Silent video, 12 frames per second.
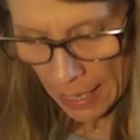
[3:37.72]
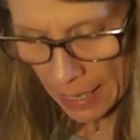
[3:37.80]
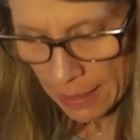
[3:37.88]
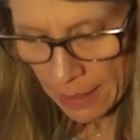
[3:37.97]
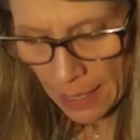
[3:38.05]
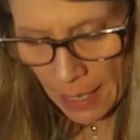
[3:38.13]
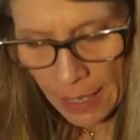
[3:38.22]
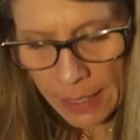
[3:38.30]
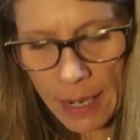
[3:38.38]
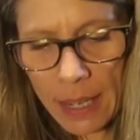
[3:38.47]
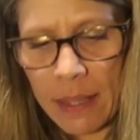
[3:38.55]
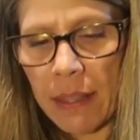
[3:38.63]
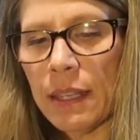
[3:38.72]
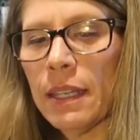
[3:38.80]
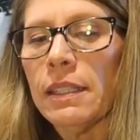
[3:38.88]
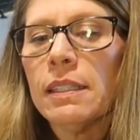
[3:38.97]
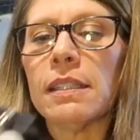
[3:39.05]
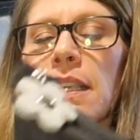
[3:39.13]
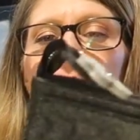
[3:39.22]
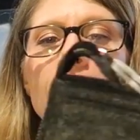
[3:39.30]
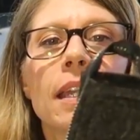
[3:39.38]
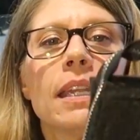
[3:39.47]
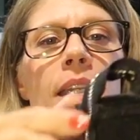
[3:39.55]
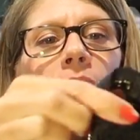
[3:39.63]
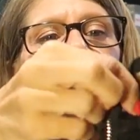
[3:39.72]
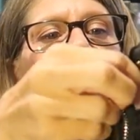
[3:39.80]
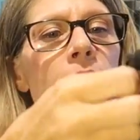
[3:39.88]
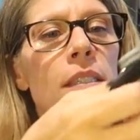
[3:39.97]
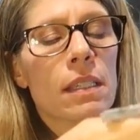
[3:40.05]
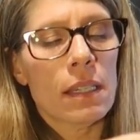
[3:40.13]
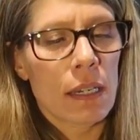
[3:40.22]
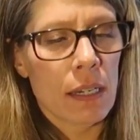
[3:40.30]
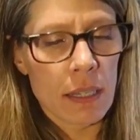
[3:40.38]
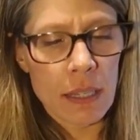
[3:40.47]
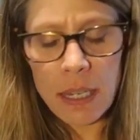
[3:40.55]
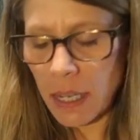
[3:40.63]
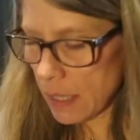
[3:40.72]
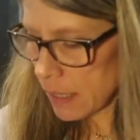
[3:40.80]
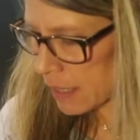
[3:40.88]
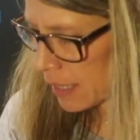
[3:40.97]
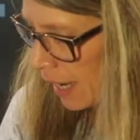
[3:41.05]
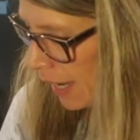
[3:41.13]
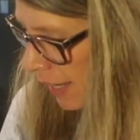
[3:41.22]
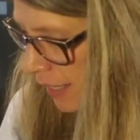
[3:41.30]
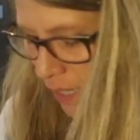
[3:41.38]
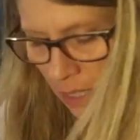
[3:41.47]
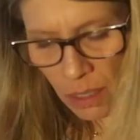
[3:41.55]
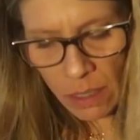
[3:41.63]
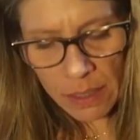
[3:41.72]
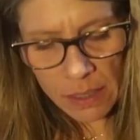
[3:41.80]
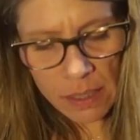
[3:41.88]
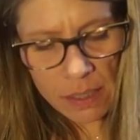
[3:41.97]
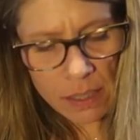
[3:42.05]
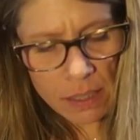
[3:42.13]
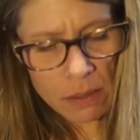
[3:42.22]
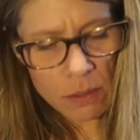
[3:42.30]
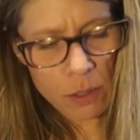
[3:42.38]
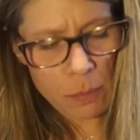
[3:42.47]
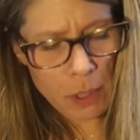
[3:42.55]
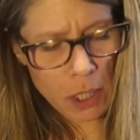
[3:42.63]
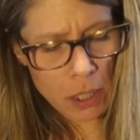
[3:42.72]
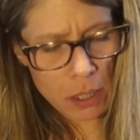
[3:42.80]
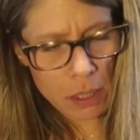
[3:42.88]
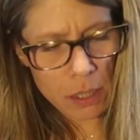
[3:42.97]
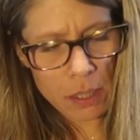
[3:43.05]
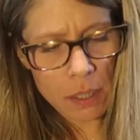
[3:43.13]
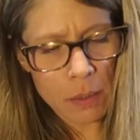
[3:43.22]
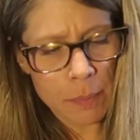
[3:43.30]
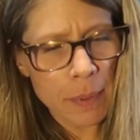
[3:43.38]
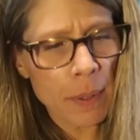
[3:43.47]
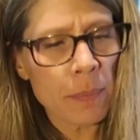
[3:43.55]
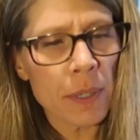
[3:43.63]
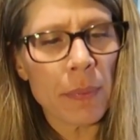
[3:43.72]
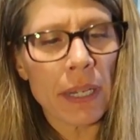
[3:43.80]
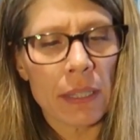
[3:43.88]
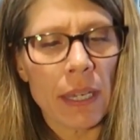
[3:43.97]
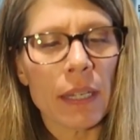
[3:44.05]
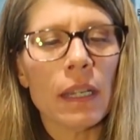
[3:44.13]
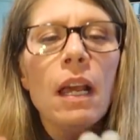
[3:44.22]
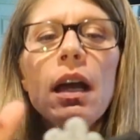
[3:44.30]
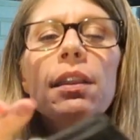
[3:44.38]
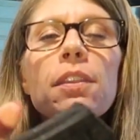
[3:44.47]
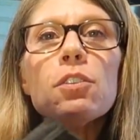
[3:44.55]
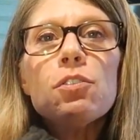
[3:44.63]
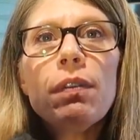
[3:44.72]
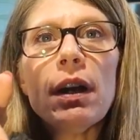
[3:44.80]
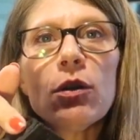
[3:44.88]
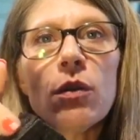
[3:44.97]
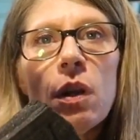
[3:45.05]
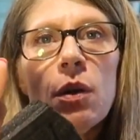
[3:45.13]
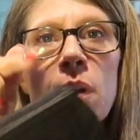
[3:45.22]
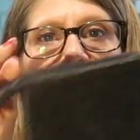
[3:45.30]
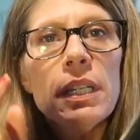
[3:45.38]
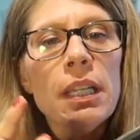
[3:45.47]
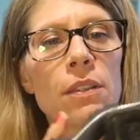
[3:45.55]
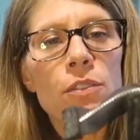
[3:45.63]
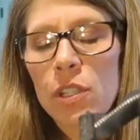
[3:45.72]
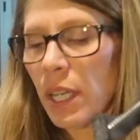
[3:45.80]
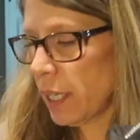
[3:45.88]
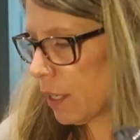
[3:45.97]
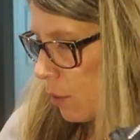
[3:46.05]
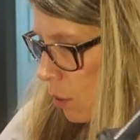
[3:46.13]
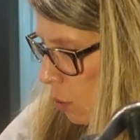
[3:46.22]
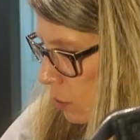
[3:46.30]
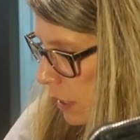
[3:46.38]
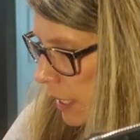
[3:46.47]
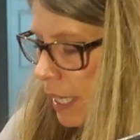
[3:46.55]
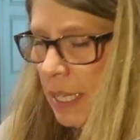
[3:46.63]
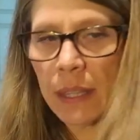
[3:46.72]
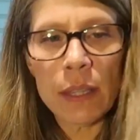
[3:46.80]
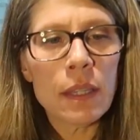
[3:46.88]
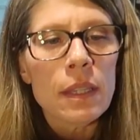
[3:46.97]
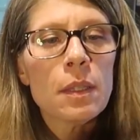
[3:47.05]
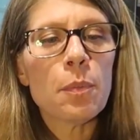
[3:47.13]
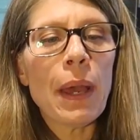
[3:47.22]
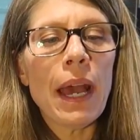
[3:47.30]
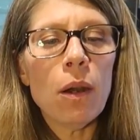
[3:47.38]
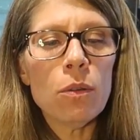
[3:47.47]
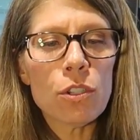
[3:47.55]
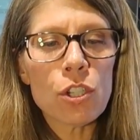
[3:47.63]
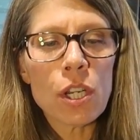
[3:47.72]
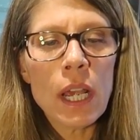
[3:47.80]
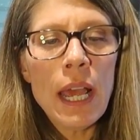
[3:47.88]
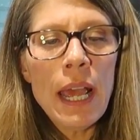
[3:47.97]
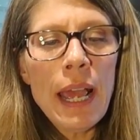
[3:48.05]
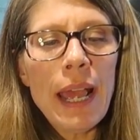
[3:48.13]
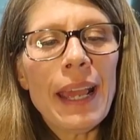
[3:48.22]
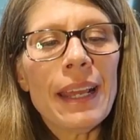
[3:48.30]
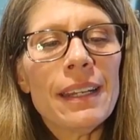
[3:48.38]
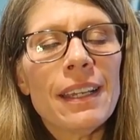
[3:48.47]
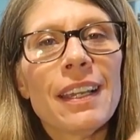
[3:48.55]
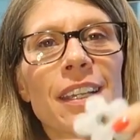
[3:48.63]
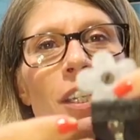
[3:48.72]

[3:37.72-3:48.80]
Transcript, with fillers: And then this is the inside. Oh, this is a little small. Oh, I'm bummed about that. There's Velcro on either side here to hold it in the pouch and